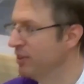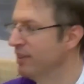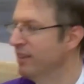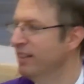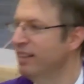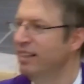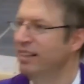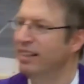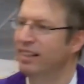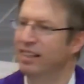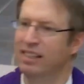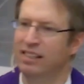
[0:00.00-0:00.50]

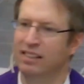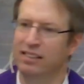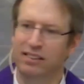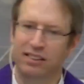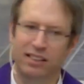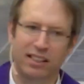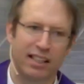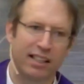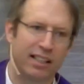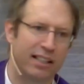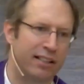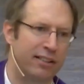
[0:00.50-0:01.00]
He
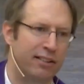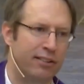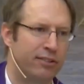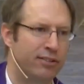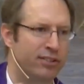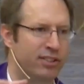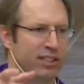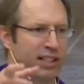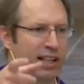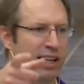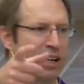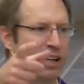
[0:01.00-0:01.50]
lives
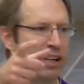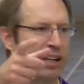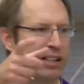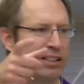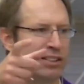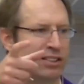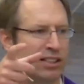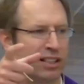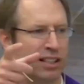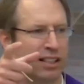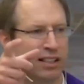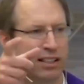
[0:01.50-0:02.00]

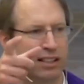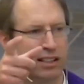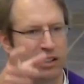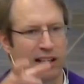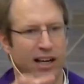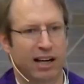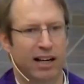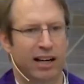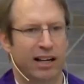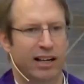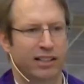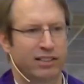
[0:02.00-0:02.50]
as
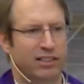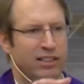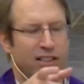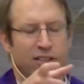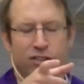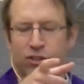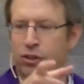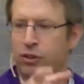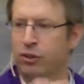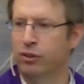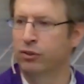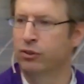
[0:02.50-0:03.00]
God's
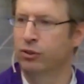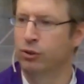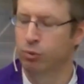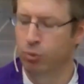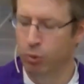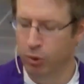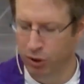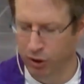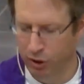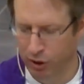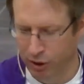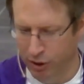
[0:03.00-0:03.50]
eternal
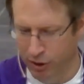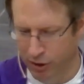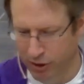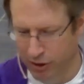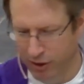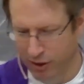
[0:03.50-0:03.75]
word